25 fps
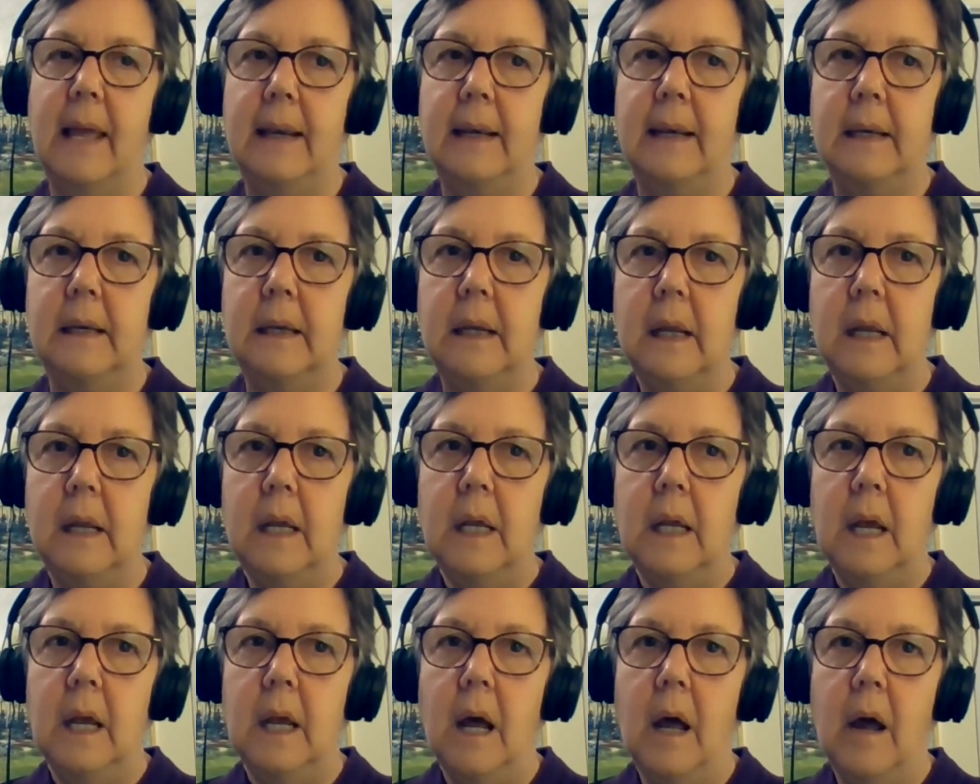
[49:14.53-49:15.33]
And
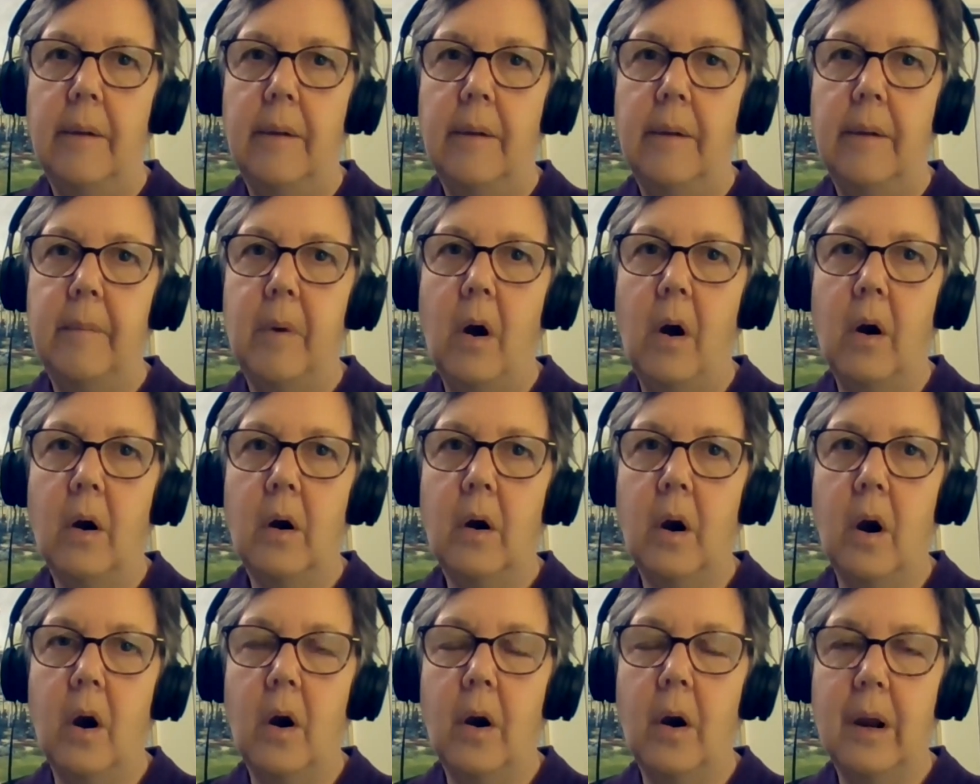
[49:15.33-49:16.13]

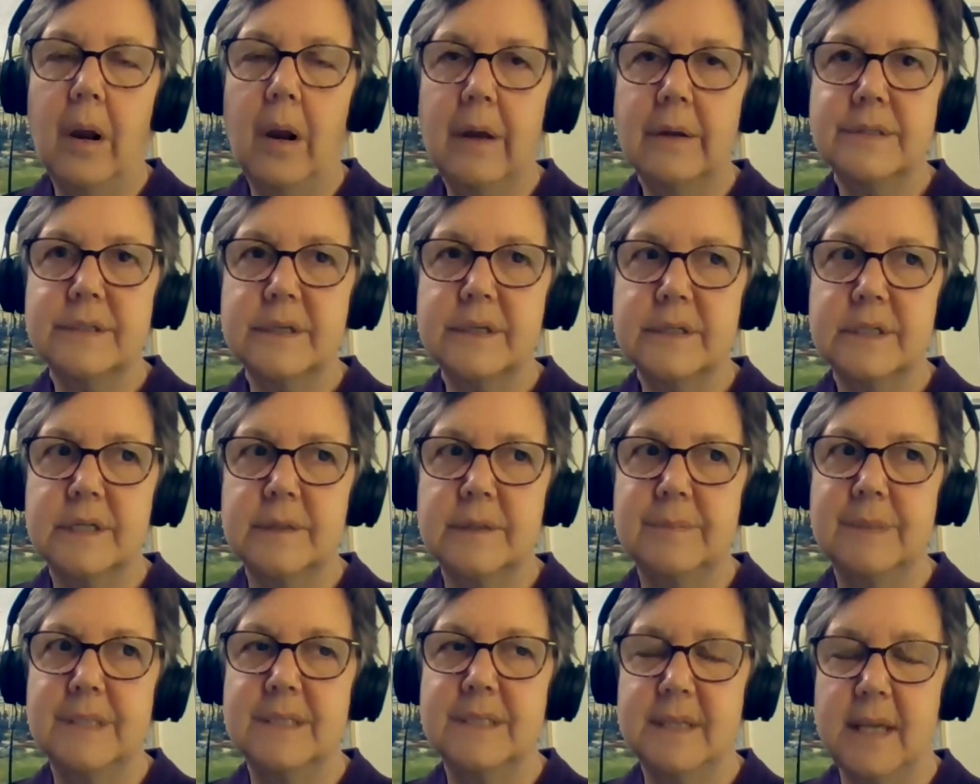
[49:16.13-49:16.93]
our health
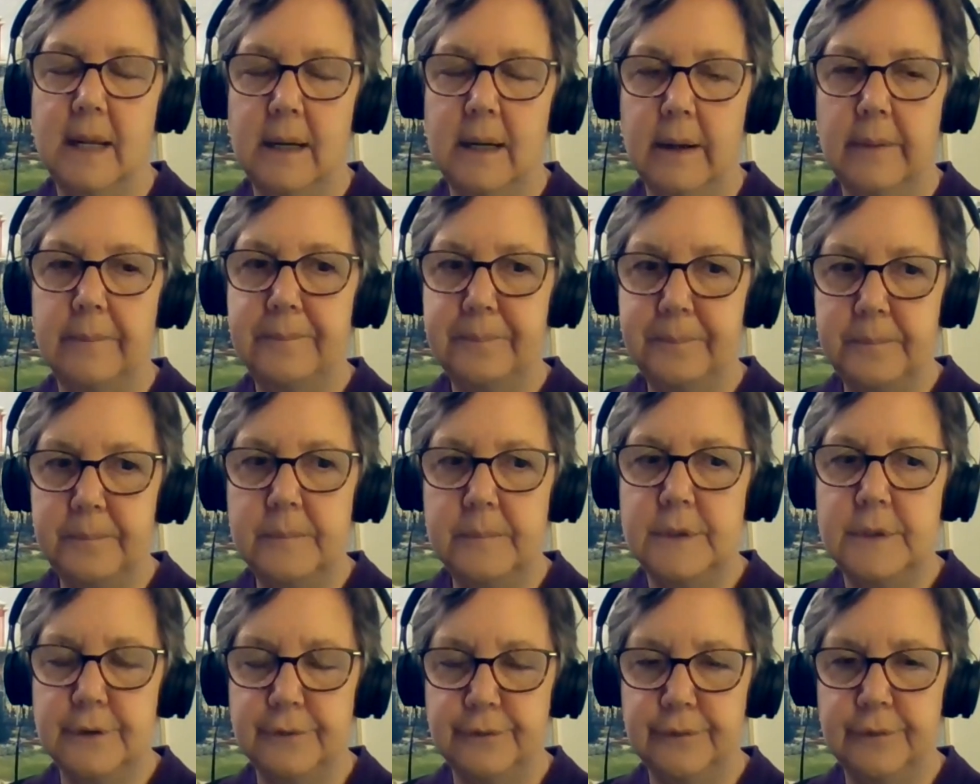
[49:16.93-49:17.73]
system is set up
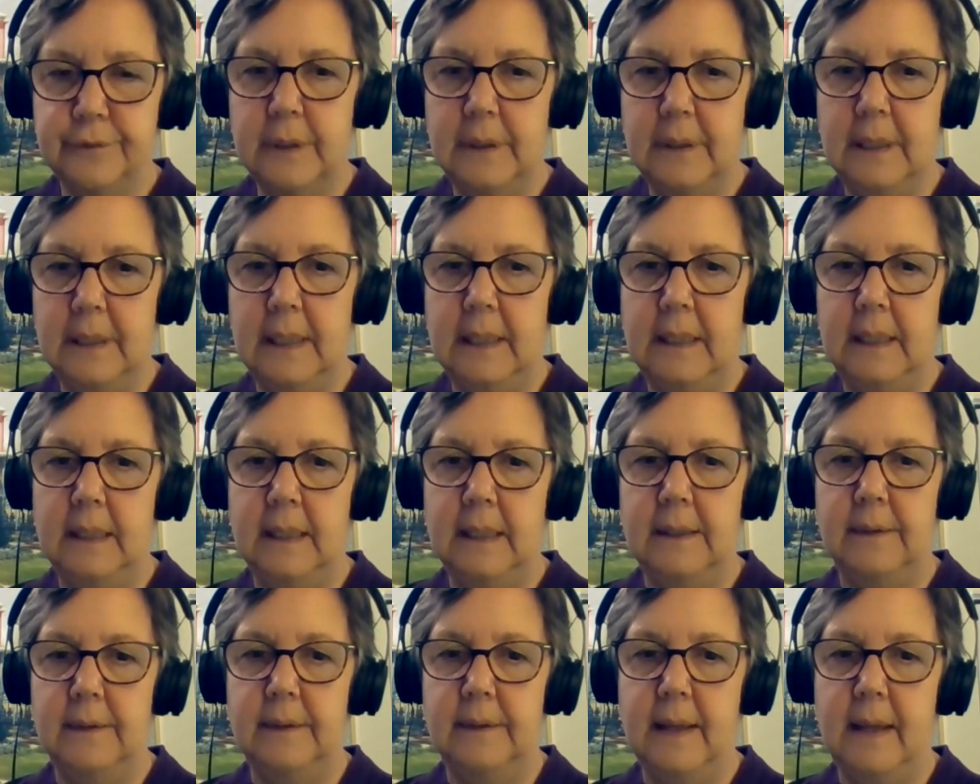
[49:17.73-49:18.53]
differently
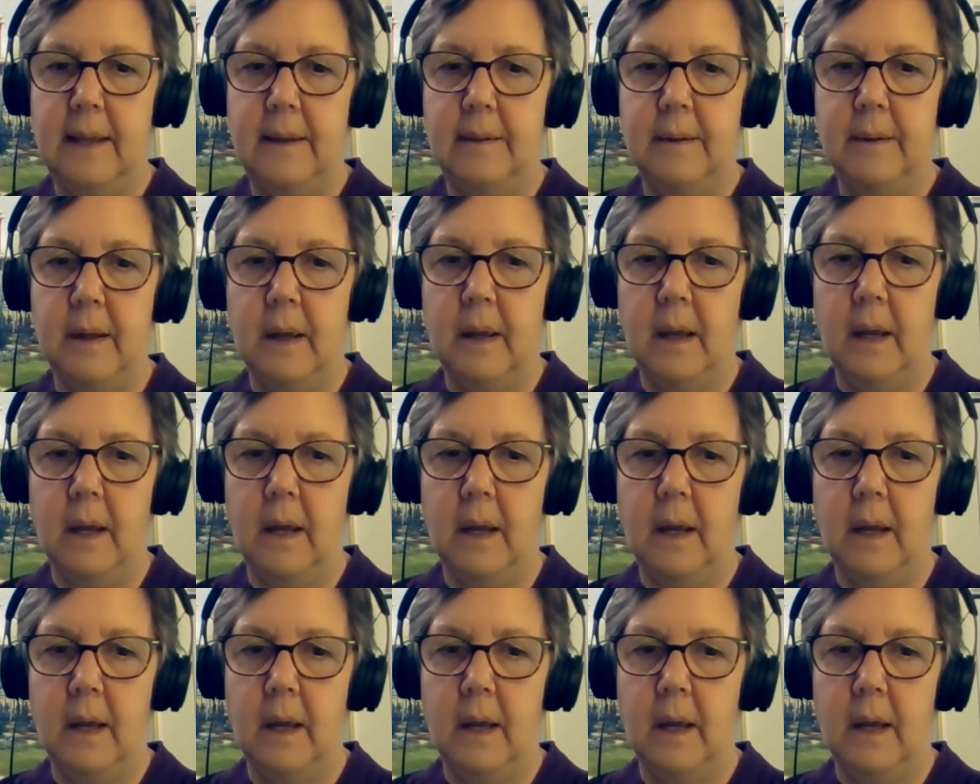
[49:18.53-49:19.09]
in that